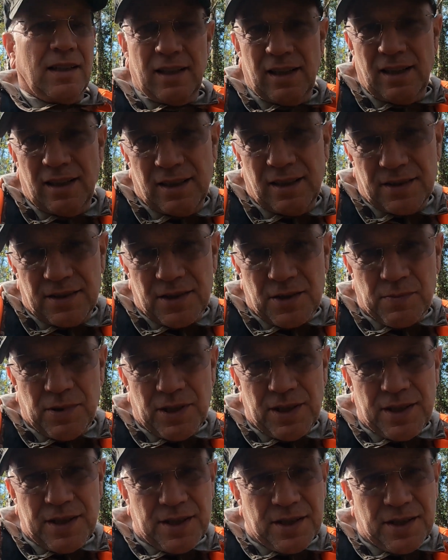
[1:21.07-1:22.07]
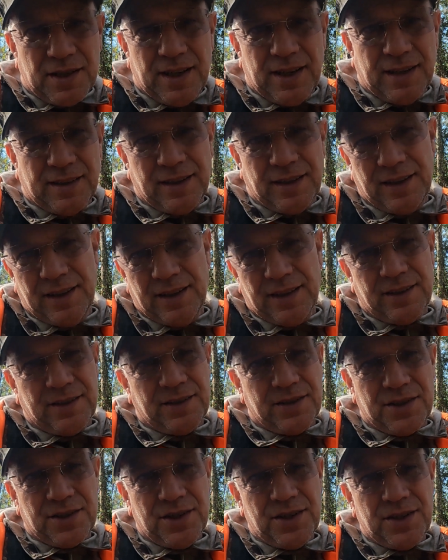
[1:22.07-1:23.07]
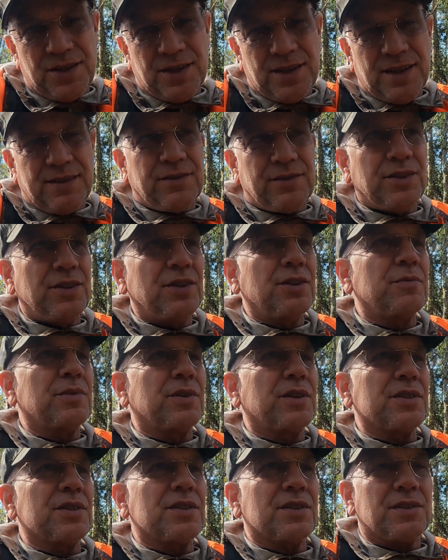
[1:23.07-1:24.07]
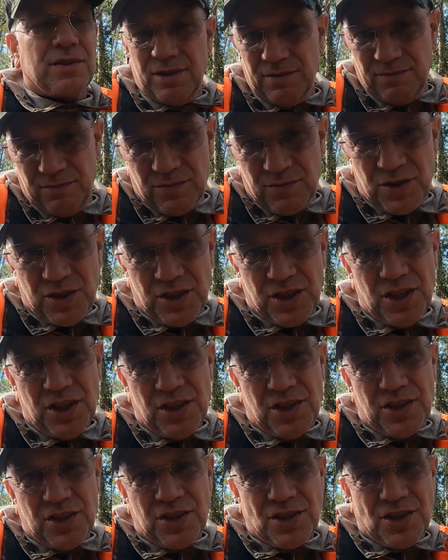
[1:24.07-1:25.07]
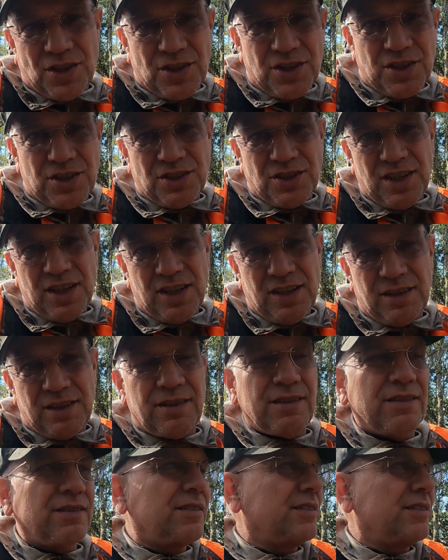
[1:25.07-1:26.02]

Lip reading: I hunt this place at the end of the season every year because the season is extended